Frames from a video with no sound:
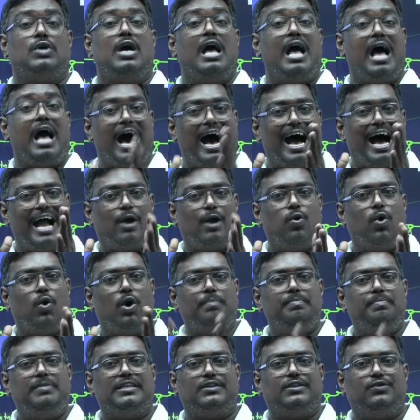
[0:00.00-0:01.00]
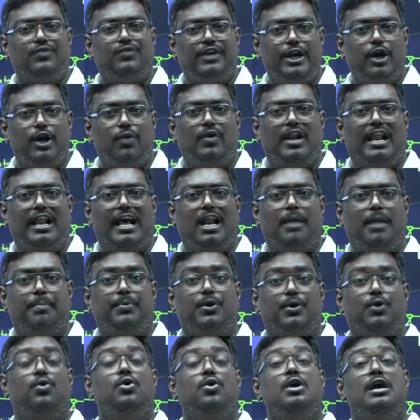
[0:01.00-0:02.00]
I hope this video will help you